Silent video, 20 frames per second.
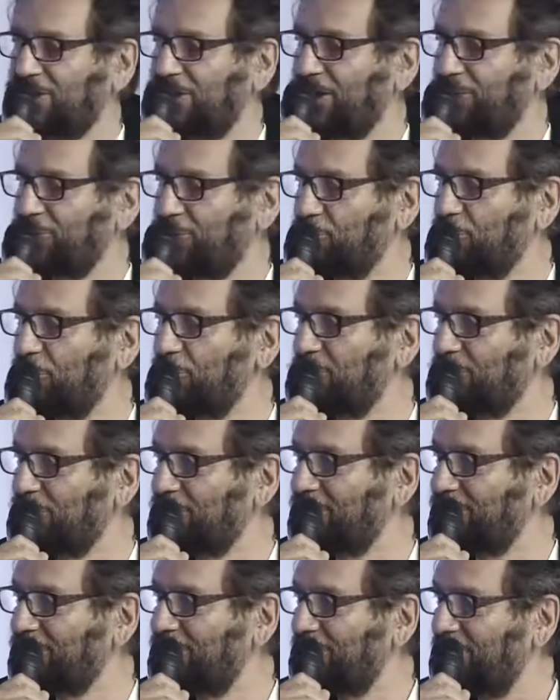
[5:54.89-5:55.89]
get to
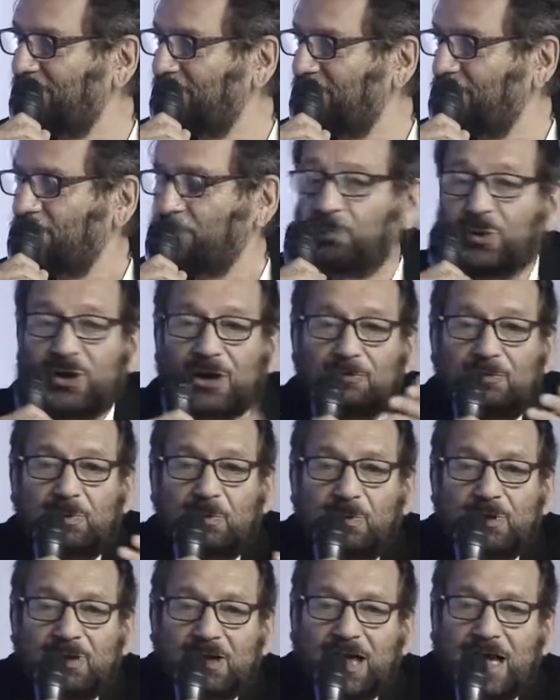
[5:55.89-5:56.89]
Wimbledon. But
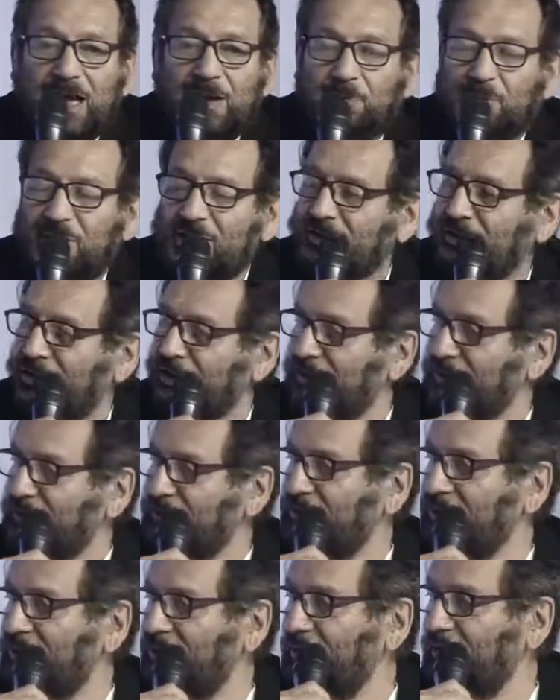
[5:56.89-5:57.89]
everybody can play tennis.